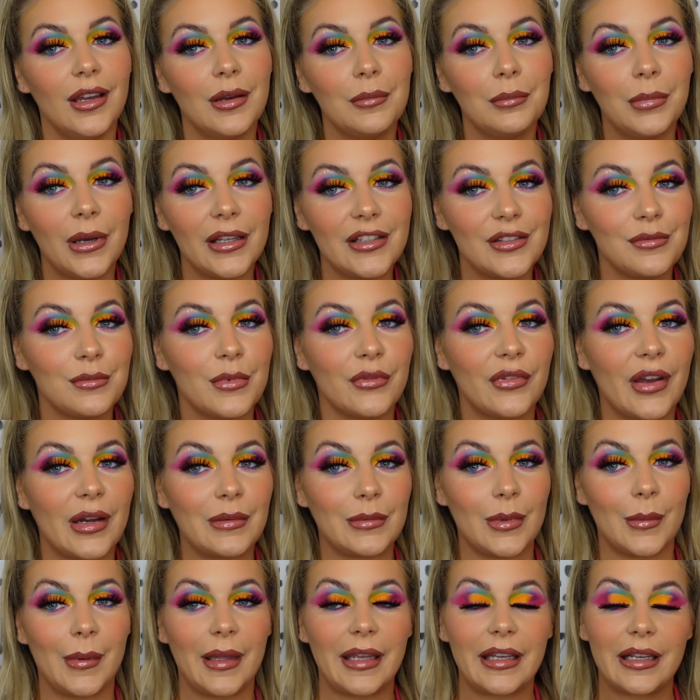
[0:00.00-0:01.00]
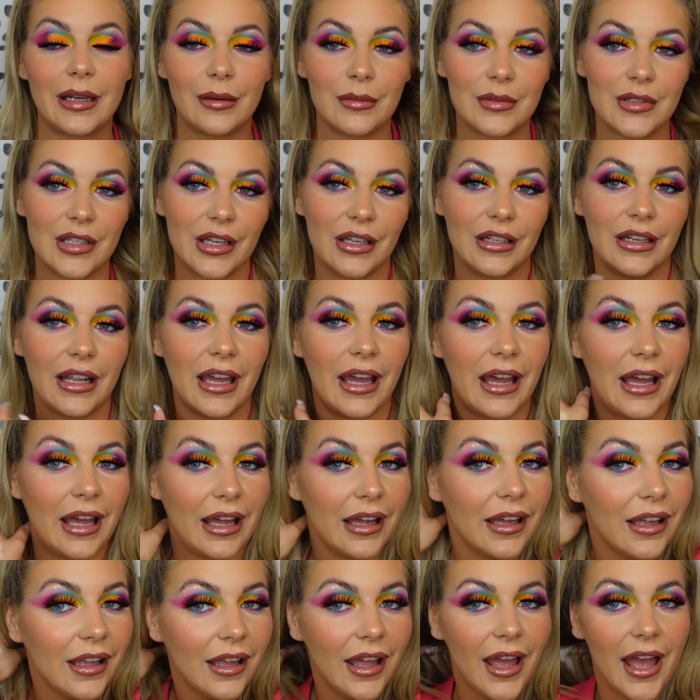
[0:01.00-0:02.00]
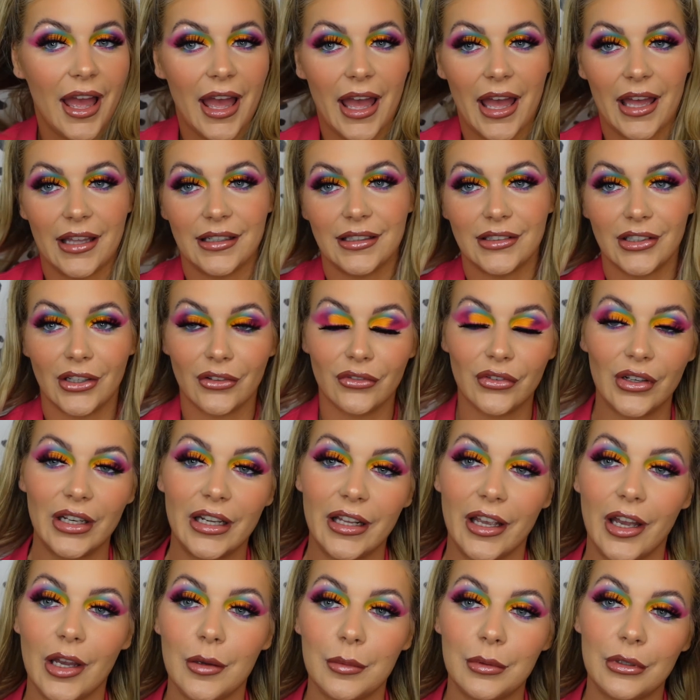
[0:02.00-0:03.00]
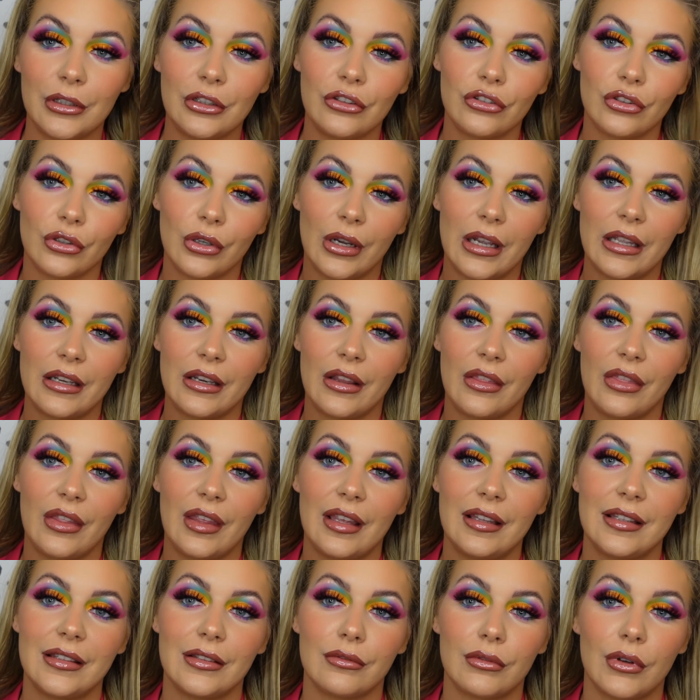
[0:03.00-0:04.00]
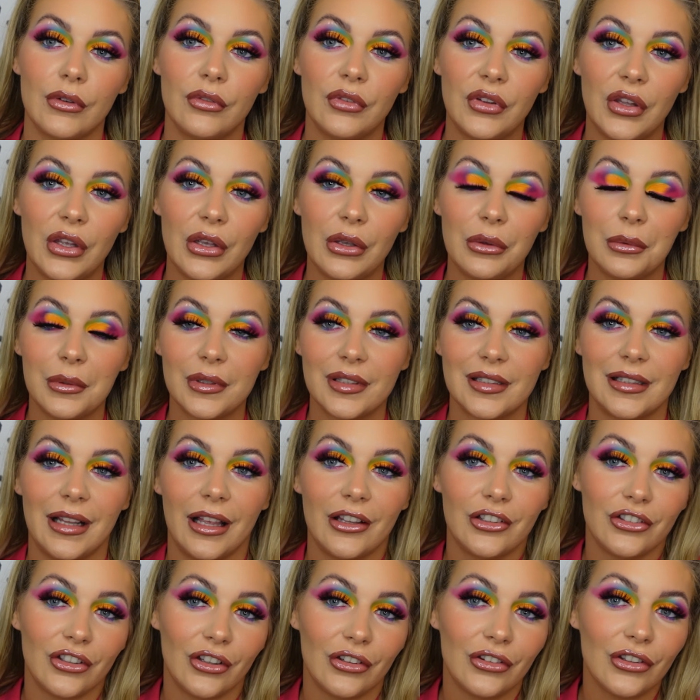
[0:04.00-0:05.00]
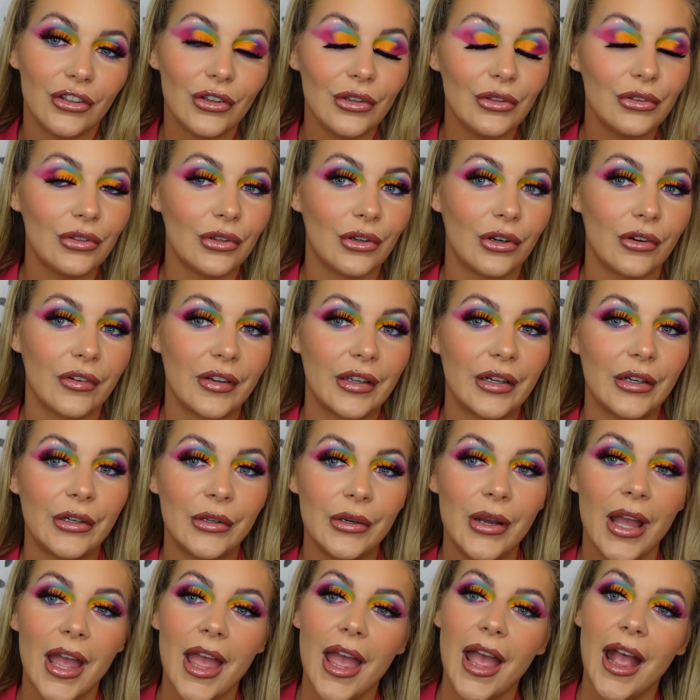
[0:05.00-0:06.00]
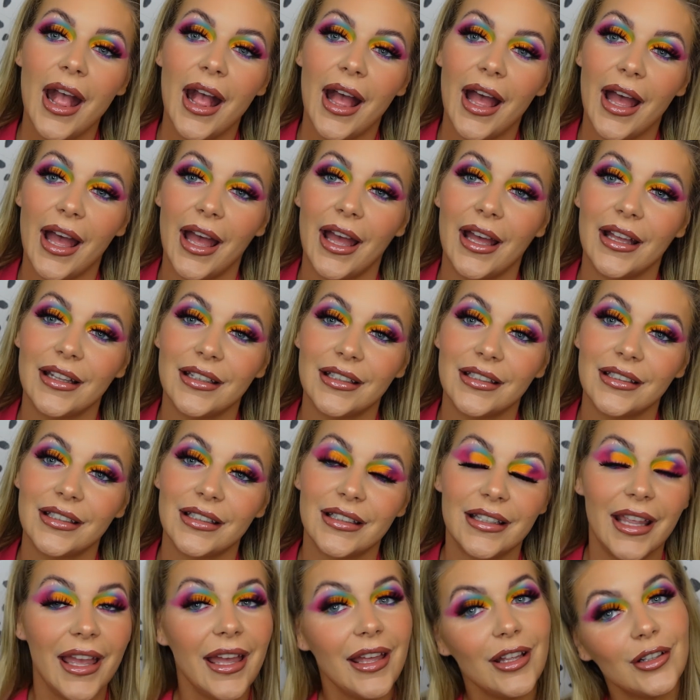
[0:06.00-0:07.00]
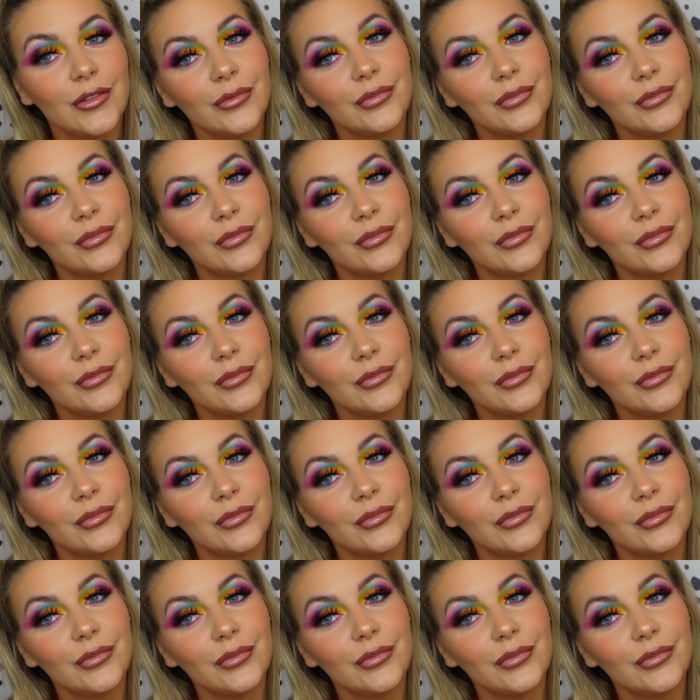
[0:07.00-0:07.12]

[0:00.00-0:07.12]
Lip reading: buzzing with how my makeup turned out, and I really hope you enjoyed this review / tutorial. And yeah,